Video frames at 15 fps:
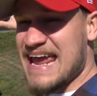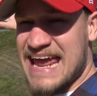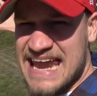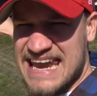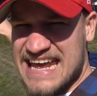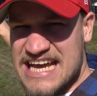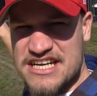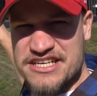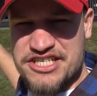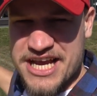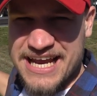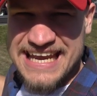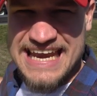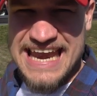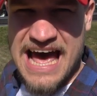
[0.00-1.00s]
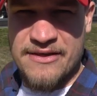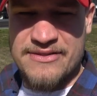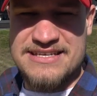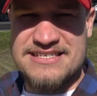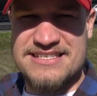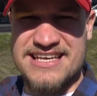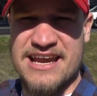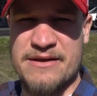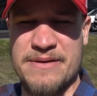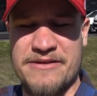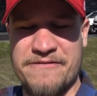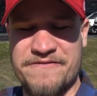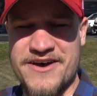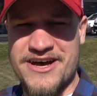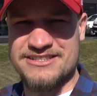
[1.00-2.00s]
in, check it out. This is gonna be
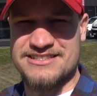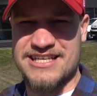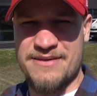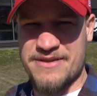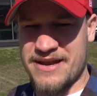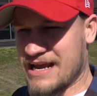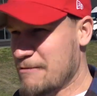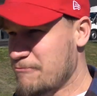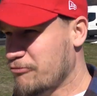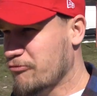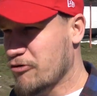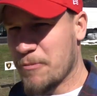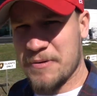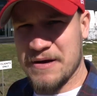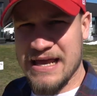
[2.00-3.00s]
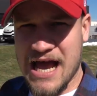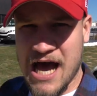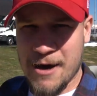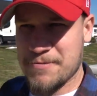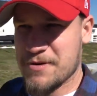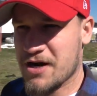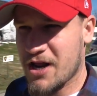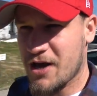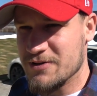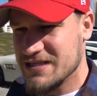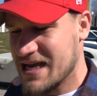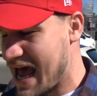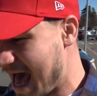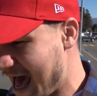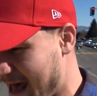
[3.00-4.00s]
the first time that I get properly up
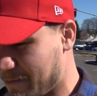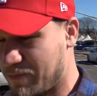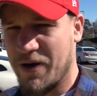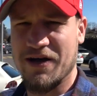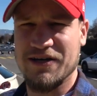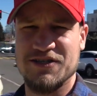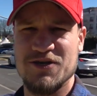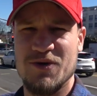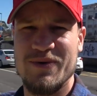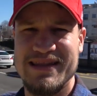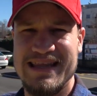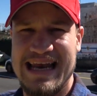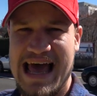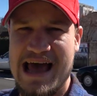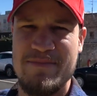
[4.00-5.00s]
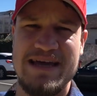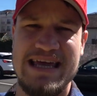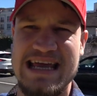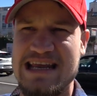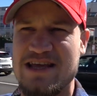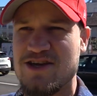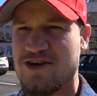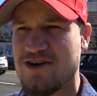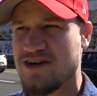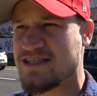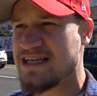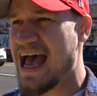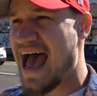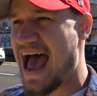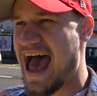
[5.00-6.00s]
close and personal with the Lamborghini
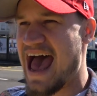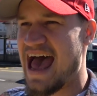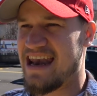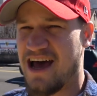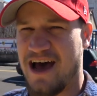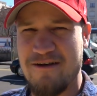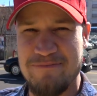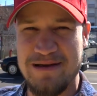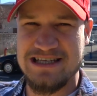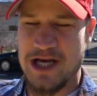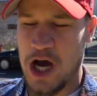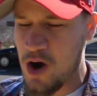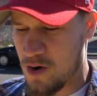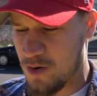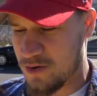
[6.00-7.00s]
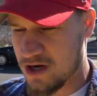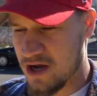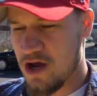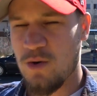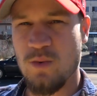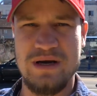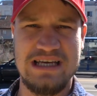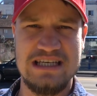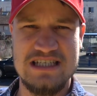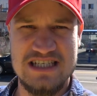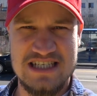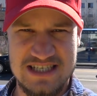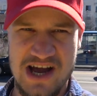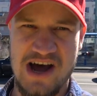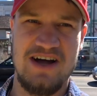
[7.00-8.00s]
Urus, and I've been told we can
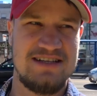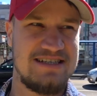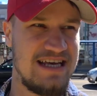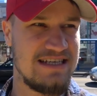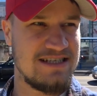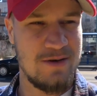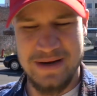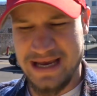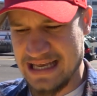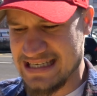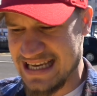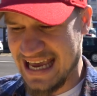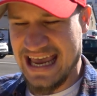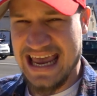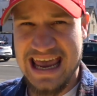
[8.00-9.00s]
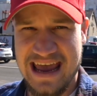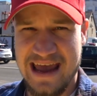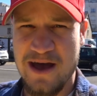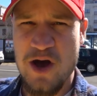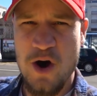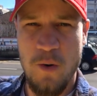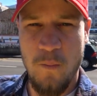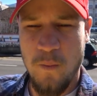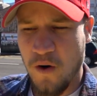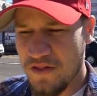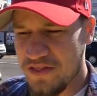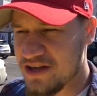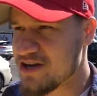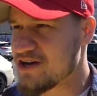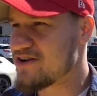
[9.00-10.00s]
start it, so we get to hear
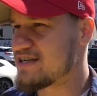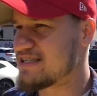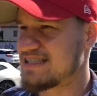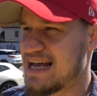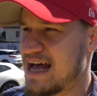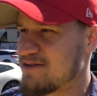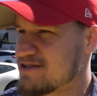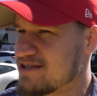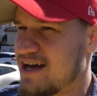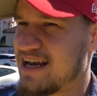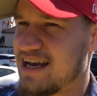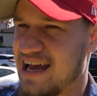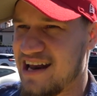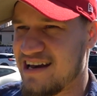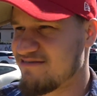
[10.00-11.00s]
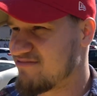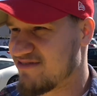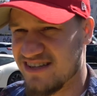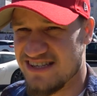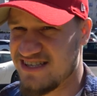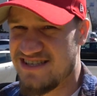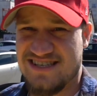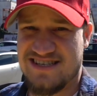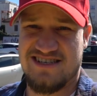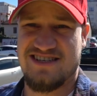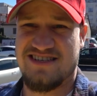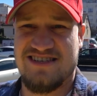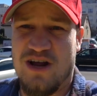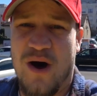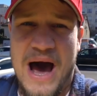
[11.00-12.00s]
what the Urus sounds like, and it's
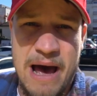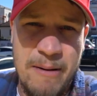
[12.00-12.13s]
just not